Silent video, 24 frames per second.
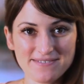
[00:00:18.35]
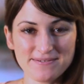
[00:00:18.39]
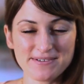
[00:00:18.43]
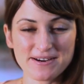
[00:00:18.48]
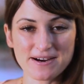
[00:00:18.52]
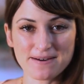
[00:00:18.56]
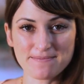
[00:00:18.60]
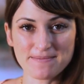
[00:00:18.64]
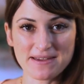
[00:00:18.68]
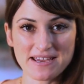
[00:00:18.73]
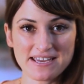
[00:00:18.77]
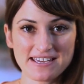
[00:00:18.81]
we
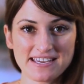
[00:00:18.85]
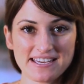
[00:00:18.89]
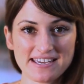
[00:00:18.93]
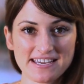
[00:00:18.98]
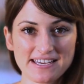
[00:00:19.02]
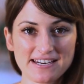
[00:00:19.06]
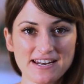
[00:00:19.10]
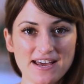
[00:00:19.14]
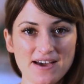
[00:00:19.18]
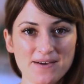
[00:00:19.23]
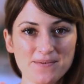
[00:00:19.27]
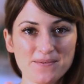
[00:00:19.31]
are
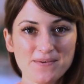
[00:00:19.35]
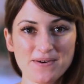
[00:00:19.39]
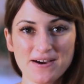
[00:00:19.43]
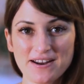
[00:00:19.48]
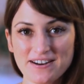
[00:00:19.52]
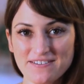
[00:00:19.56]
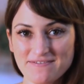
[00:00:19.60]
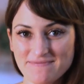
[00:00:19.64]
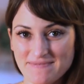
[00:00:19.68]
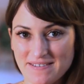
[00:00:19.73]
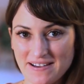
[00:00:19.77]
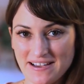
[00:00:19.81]
making
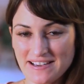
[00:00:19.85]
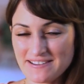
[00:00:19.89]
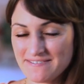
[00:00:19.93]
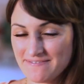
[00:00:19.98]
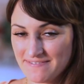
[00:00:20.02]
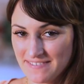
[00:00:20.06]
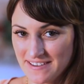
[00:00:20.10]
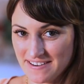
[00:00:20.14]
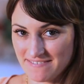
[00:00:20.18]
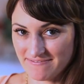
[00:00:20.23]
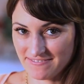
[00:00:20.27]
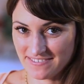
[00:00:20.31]
one of my
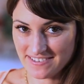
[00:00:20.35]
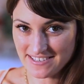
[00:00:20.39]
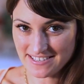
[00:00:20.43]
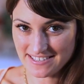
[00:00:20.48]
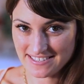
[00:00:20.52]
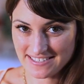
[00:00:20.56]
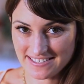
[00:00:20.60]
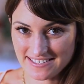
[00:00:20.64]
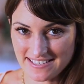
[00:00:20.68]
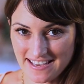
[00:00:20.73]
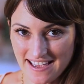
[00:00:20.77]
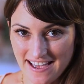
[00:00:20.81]

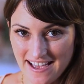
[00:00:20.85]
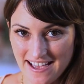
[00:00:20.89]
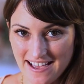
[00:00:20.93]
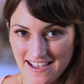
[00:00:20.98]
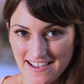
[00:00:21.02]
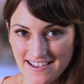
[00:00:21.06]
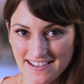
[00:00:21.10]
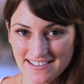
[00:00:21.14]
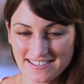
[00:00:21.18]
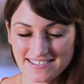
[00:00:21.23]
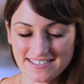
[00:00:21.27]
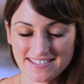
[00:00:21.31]
favorites.
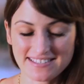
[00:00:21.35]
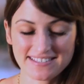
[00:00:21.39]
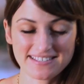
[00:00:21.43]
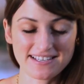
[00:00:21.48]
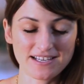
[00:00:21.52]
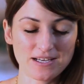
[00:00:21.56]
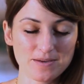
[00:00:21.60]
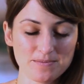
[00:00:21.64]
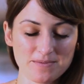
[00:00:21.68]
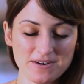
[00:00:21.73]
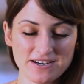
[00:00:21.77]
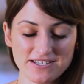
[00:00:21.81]
It's a
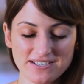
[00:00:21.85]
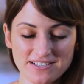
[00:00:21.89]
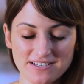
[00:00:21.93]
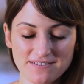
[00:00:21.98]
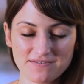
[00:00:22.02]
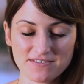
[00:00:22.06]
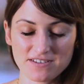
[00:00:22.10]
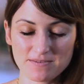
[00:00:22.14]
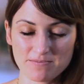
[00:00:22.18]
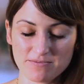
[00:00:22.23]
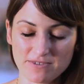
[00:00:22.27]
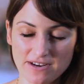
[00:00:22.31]
celebration
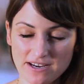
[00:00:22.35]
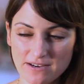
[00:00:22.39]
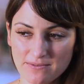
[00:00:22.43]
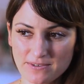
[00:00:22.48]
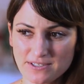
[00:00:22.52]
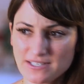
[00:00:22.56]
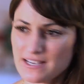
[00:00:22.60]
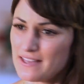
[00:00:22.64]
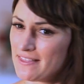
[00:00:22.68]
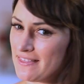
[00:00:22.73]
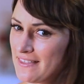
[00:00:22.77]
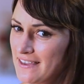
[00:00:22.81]
of spring,
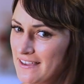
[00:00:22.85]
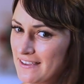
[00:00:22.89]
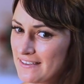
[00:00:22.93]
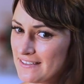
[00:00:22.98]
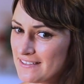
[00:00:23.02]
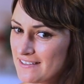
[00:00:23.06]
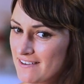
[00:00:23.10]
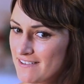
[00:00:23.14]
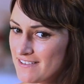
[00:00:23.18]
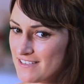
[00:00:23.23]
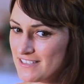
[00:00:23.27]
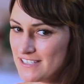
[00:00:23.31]
which I think
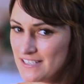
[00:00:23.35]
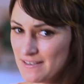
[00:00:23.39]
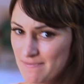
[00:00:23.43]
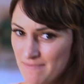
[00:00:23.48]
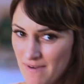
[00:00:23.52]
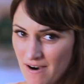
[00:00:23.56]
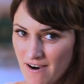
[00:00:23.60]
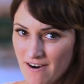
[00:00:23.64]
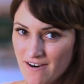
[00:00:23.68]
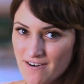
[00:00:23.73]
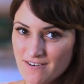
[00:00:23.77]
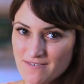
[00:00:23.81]
starts
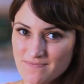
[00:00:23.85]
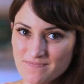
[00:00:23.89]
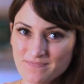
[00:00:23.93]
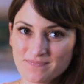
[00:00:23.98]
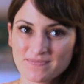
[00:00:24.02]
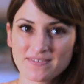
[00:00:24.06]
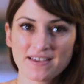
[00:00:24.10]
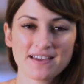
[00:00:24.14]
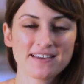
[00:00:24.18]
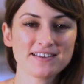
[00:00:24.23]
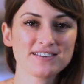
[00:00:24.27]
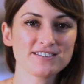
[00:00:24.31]
tomorrow.
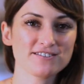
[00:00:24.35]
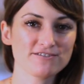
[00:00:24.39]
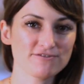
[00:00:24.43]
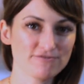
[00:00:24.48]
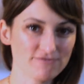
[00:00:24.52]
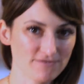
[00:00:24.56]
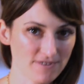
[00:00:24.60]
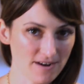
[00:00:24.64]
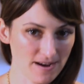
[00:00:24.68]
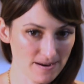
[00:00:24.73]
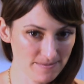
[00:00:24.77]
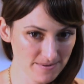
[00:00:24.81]

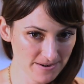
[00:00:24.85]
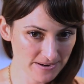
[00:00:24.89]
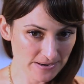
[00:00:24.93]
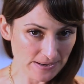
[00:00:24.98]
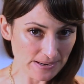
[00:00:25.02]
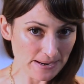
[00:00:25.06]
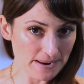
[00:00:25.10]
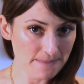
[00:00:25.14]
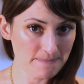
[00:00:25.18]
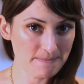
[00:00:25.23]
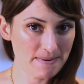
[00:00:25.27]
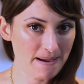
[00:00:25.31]

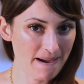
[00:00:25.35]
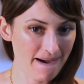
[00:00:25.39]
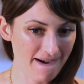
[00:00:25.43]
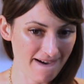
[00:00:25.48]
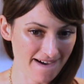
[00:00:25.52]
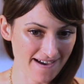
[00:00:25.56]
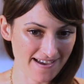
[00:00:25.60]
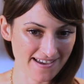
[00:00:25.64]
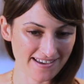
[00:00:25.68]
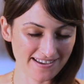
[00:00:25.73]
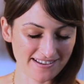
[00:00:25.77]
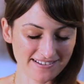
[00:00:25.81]
Strawberry
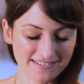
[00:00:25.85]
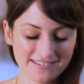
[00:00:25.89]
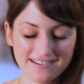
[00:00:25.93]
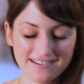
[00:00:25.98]
pie.